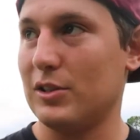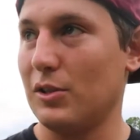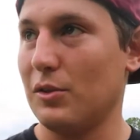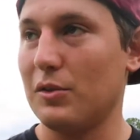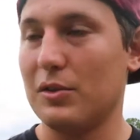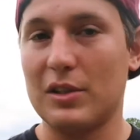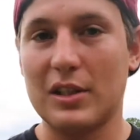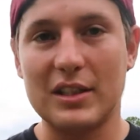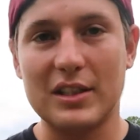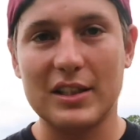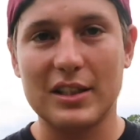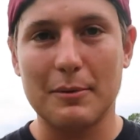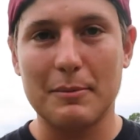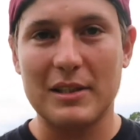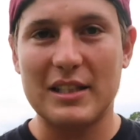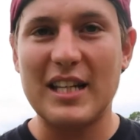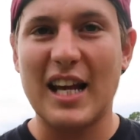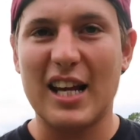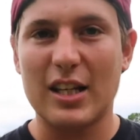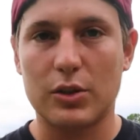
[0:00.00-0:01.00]
So this is gonna
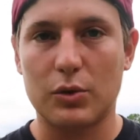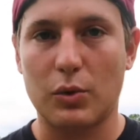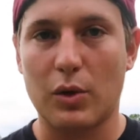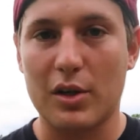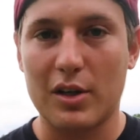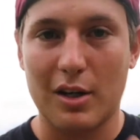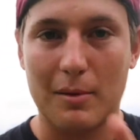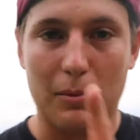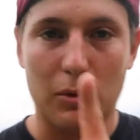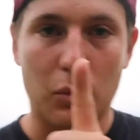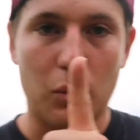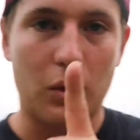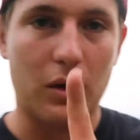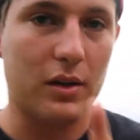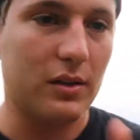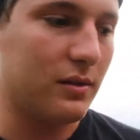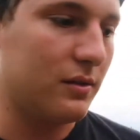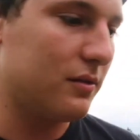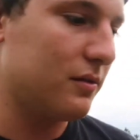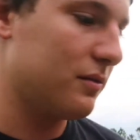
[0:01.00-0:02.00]
be test run number
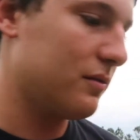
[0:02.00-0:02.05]
one.